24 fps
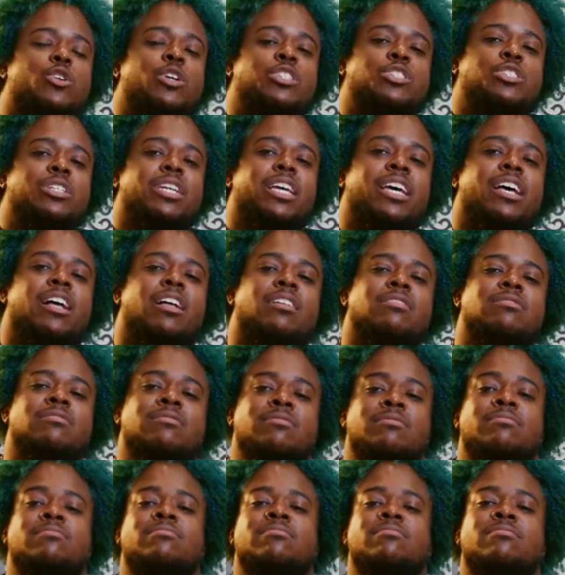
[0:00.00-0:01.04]
Christian Gill.
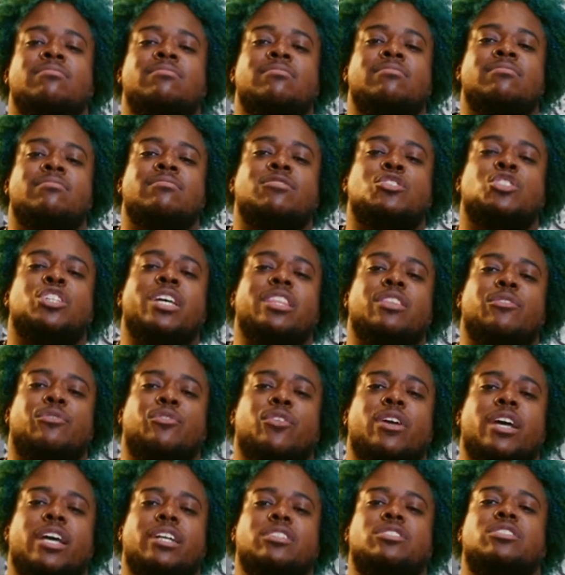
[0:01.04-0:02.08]
Shit in the
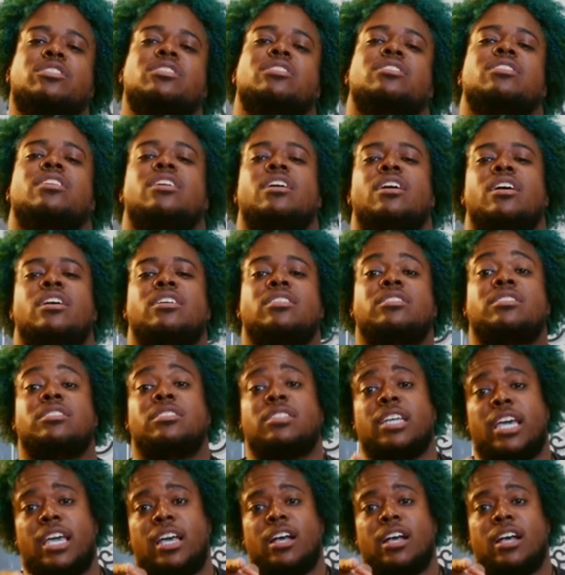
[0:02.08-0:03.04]
fridge. Stay